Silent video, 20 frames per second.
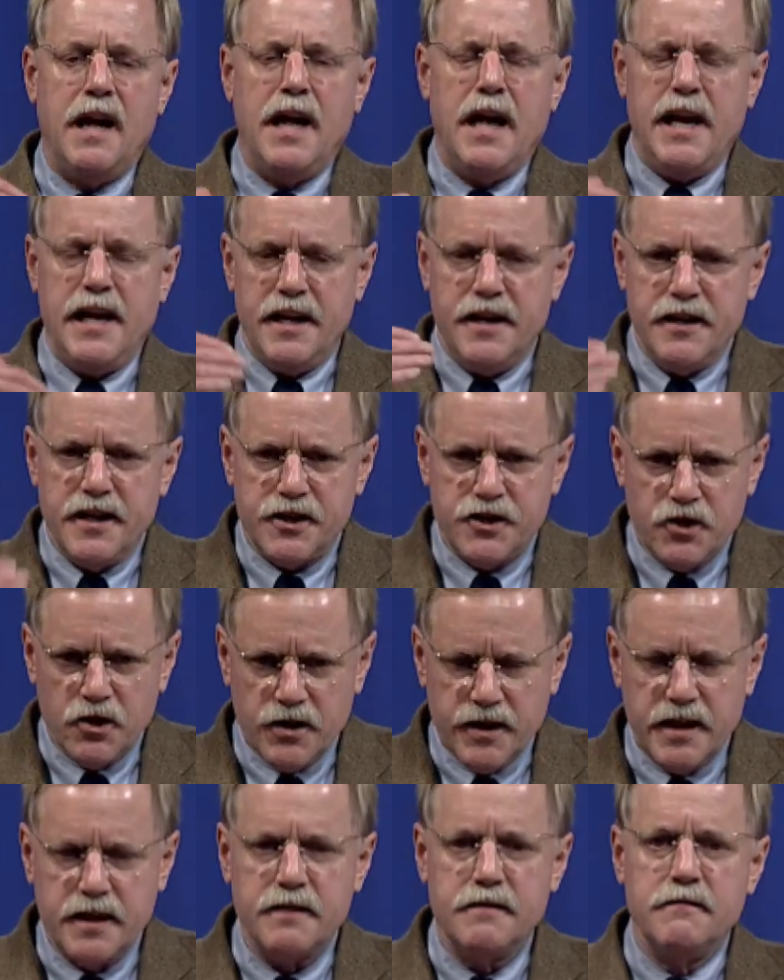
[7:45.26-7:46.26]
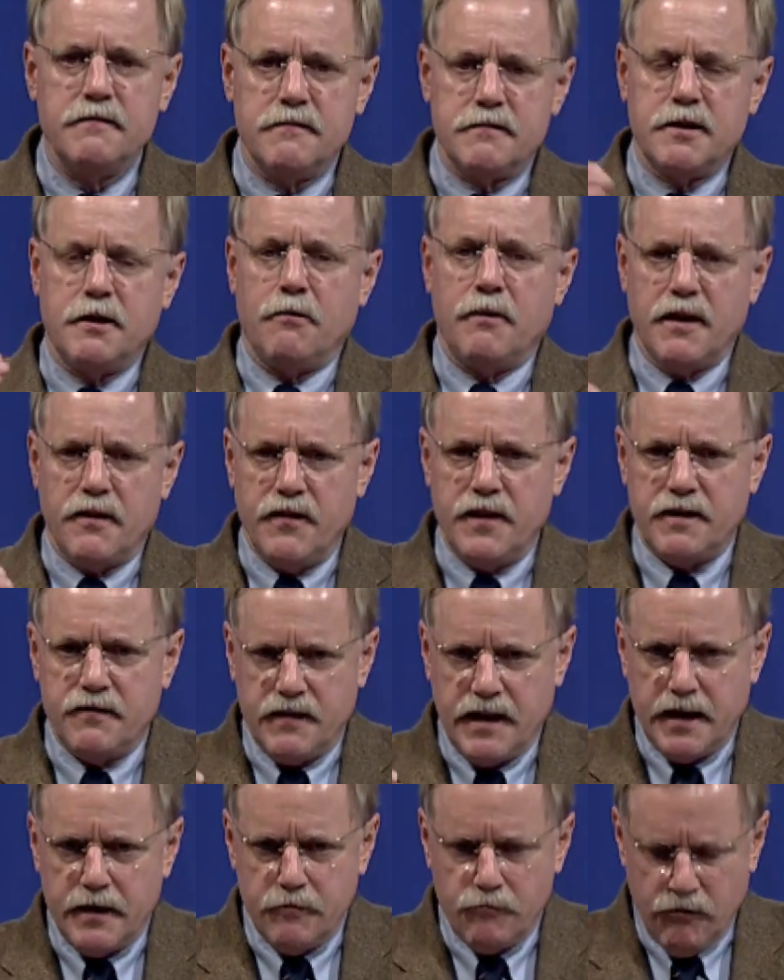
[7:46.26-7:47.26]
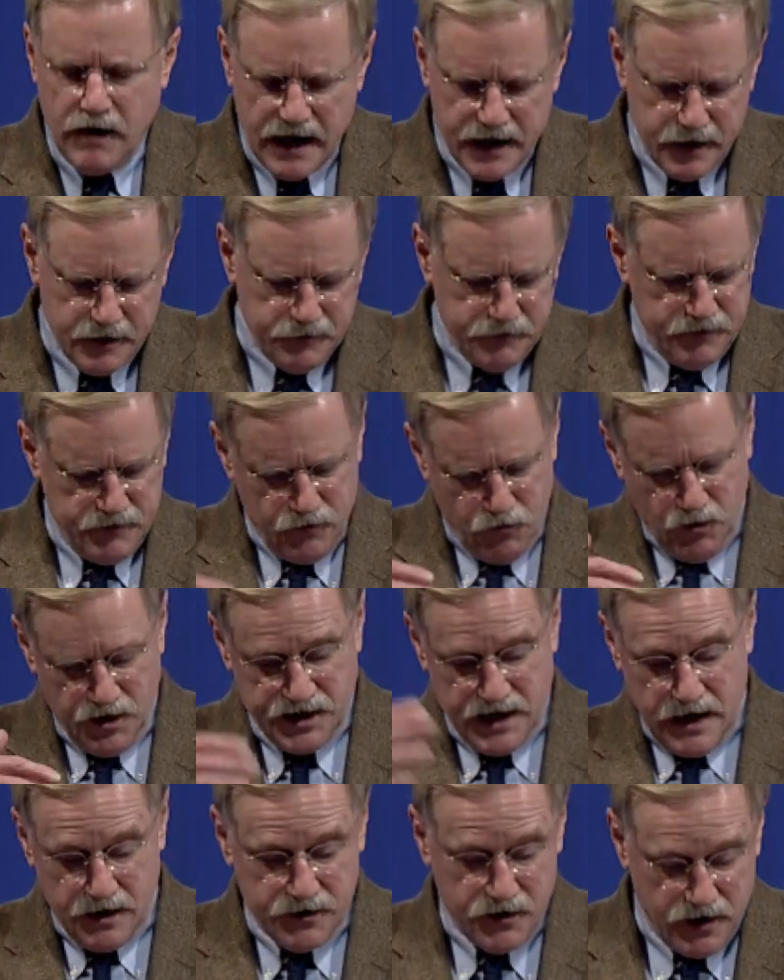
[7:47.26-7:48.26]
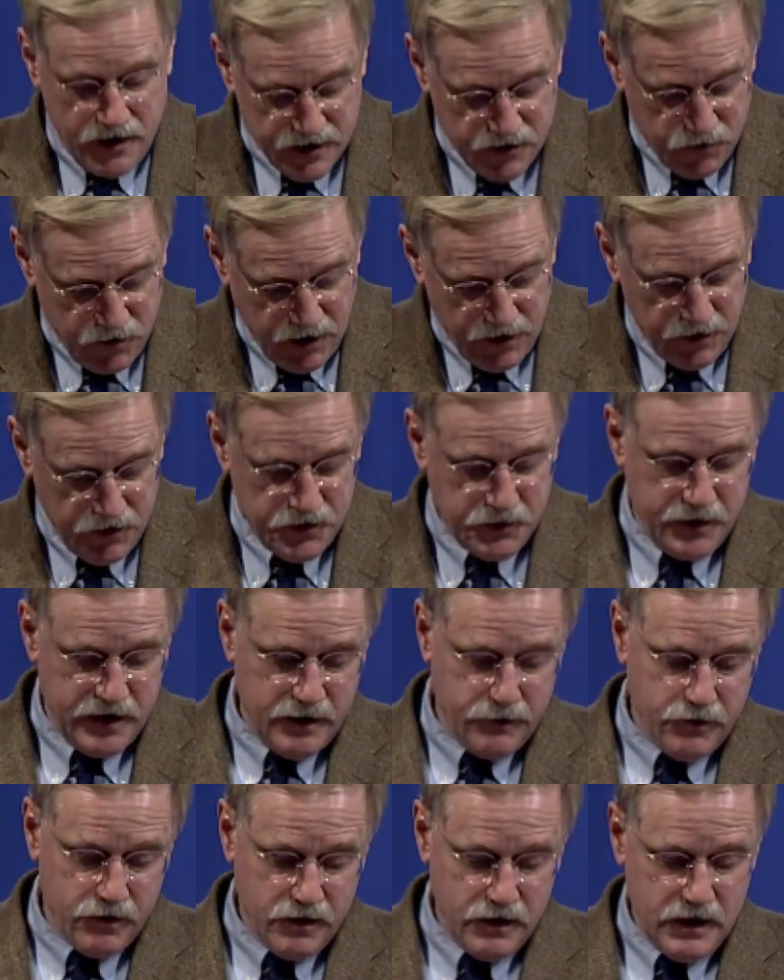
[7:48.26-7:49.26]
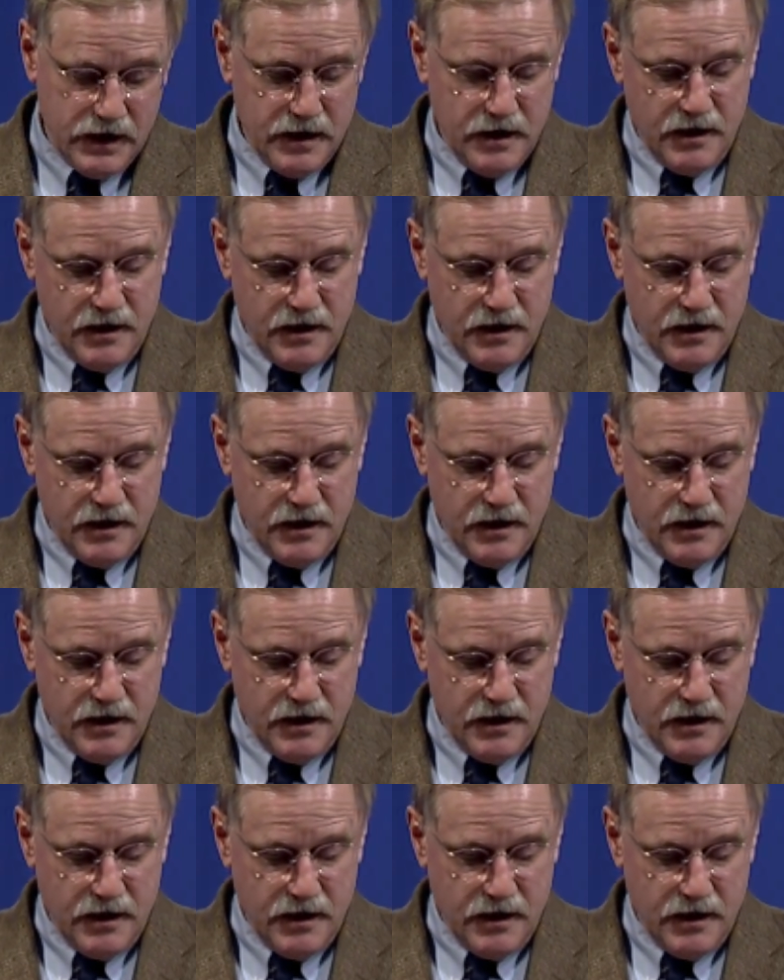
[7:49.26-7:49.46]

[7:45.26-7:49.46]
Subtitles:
initialed it, showing that they'd read it? Was Alger Hiss one of those people?